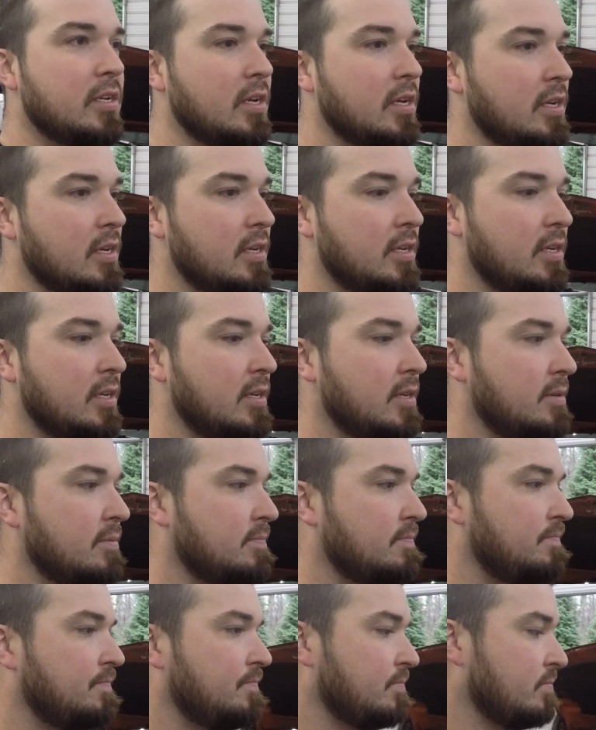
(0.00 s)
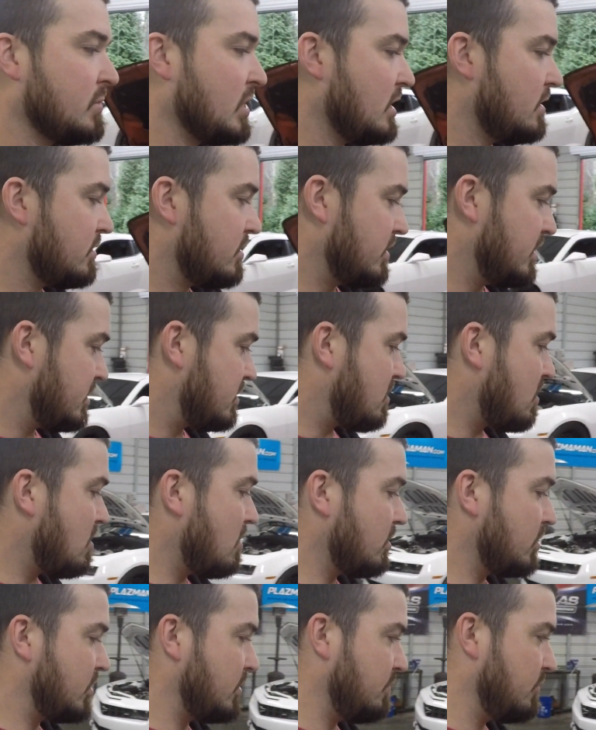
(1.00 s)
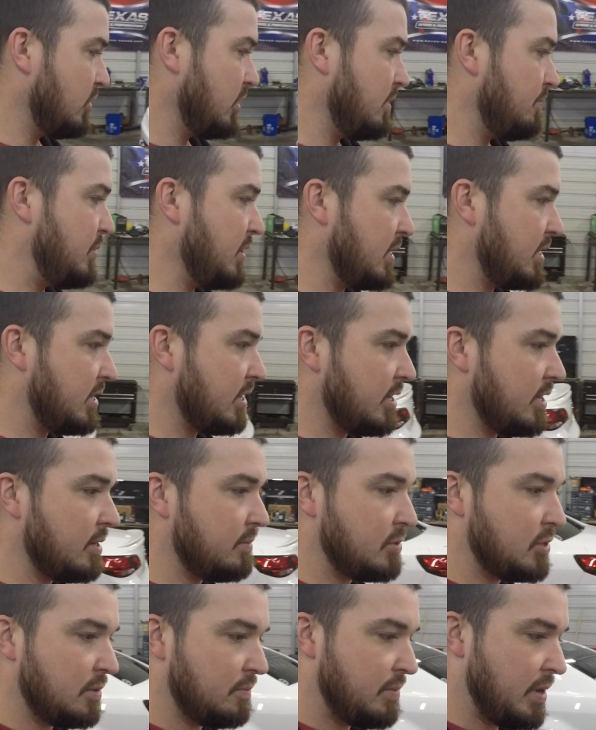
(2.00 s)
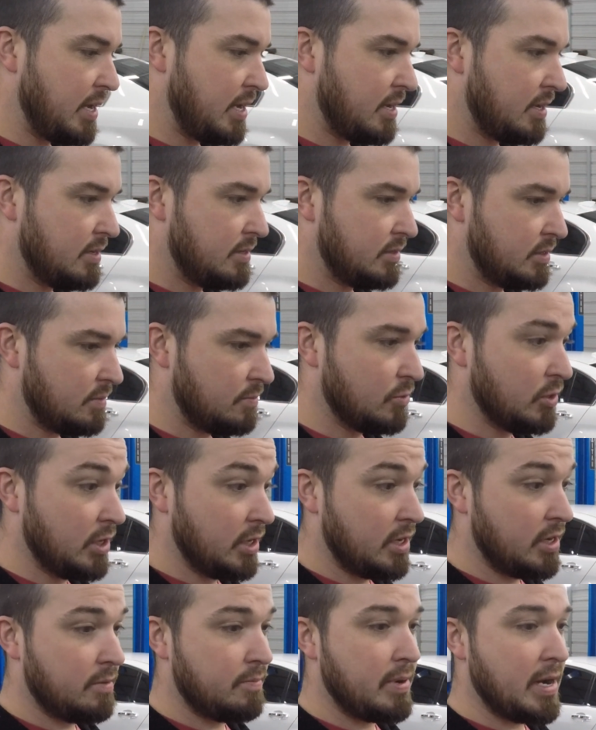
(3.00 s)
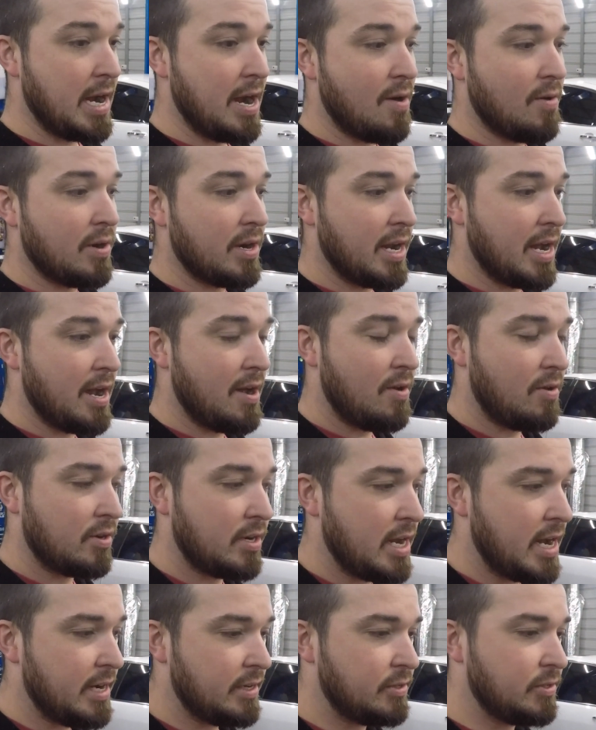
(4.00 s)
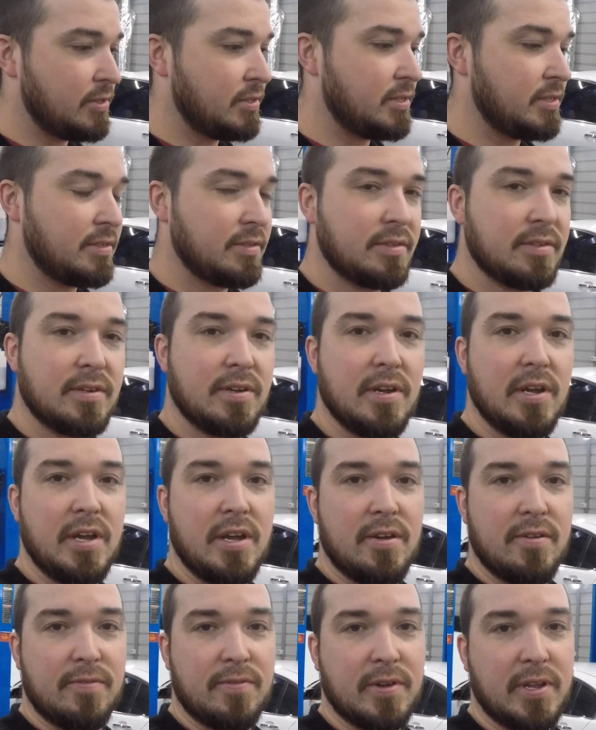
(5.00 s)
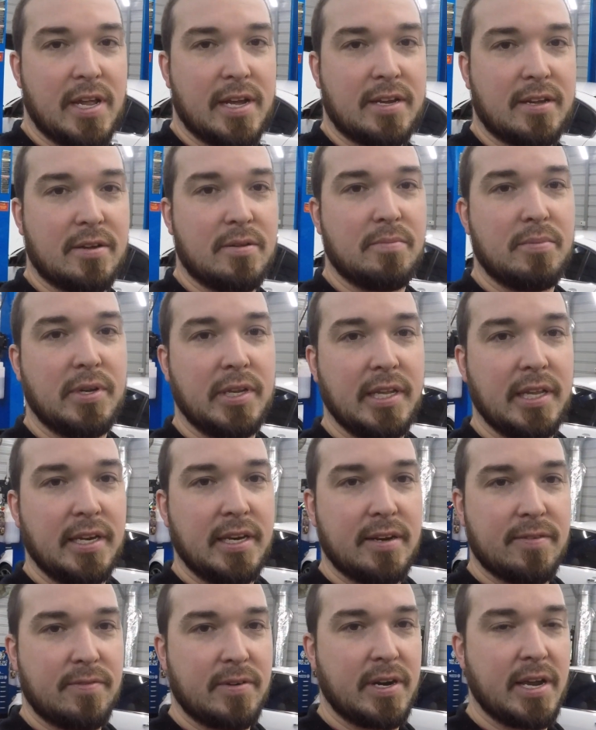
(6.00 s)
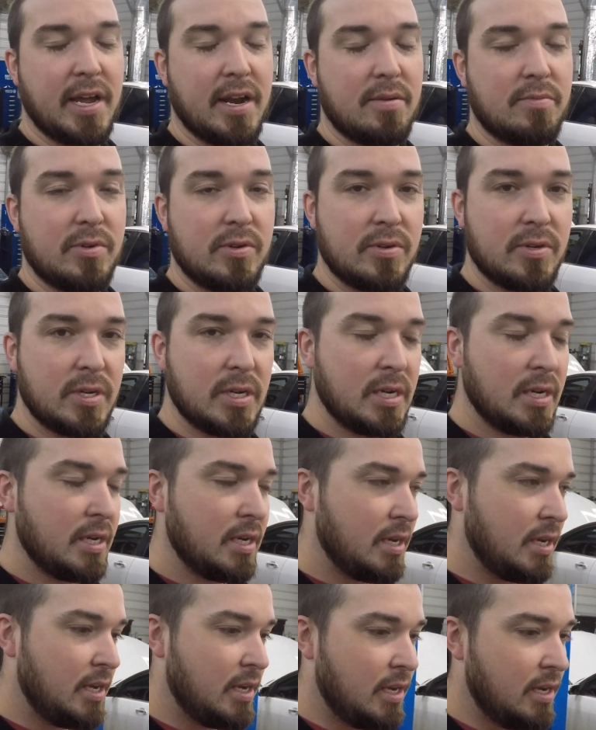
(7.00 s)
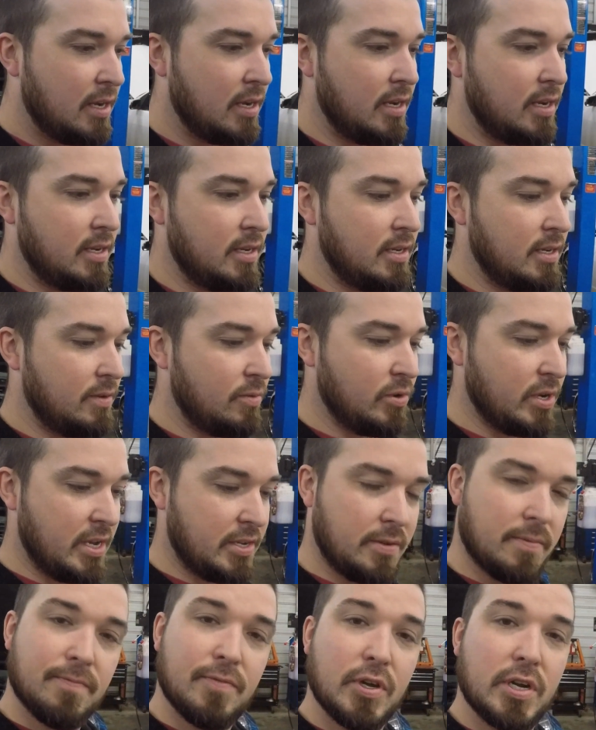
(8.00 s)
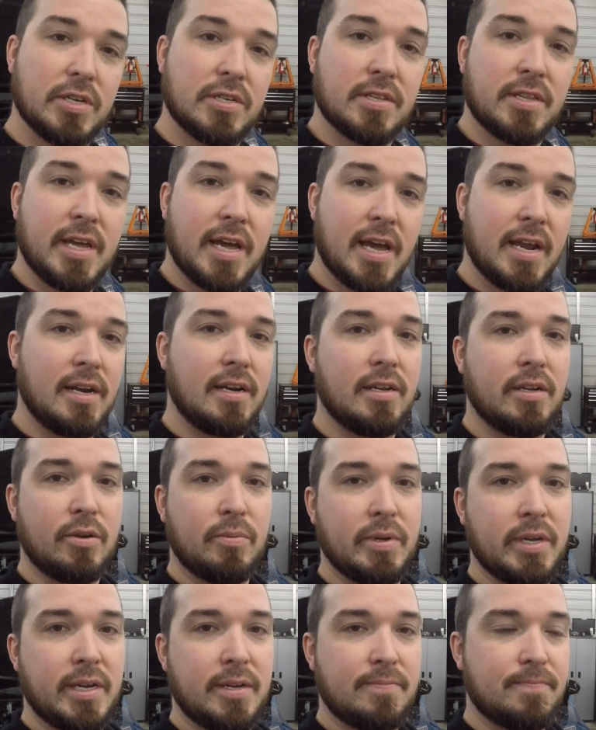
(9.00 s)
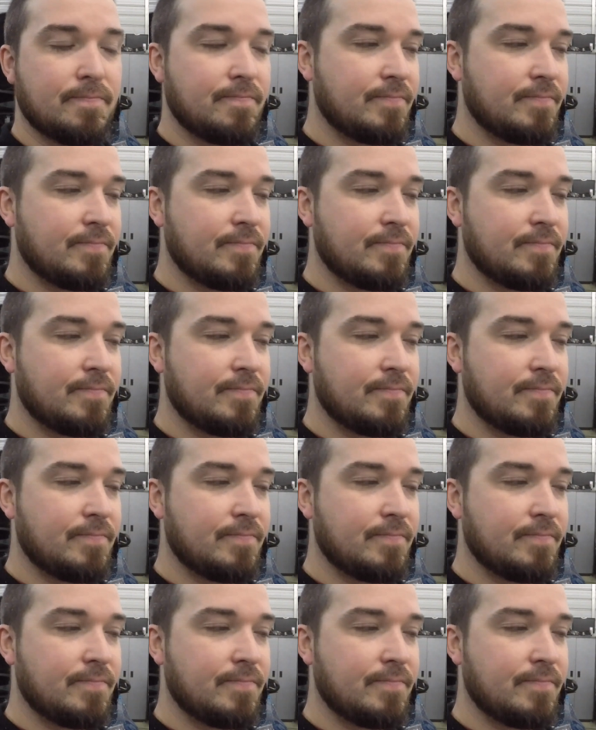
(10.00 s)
So this car should really pick up, should make some really good power now on nitrous and feel like a completely different animal. We'll get some footage of that in a little bit.